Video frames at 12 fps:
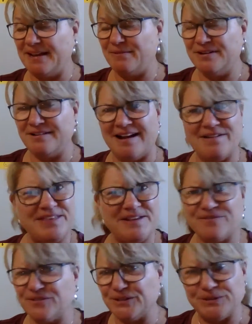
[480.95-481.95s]
I wonder how they
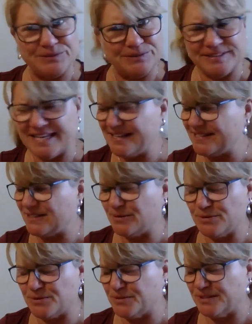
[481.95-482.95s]
flew. That's
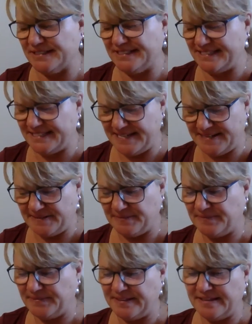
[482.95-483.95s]
so cool, isn't it?
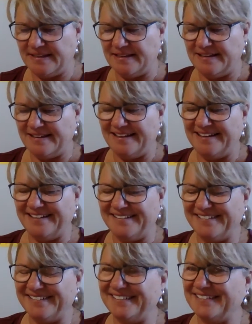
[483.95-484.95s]

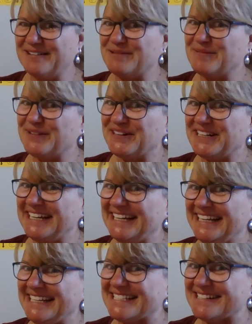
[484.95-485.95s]
Oh boy,
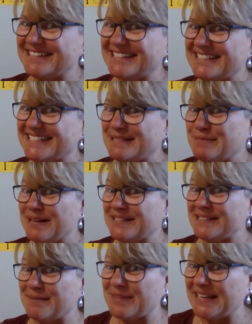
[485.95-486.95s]
he started to smell
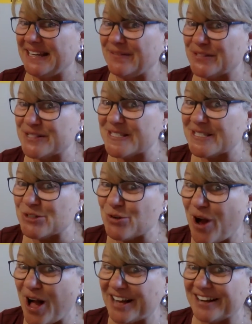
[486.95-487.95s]
something even
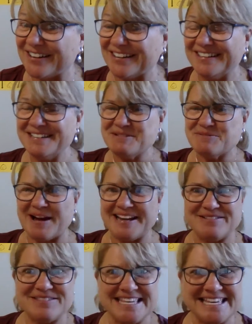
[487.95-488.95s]
stronger. Why do
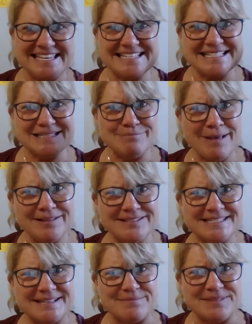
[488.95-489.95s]
you think he
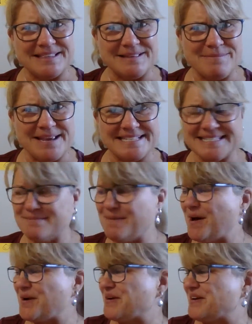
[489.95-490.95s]
smells something that makes him
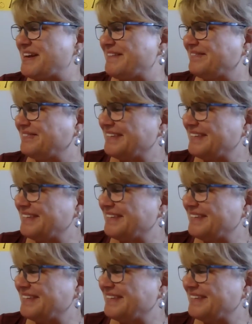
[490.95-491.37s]
hungry?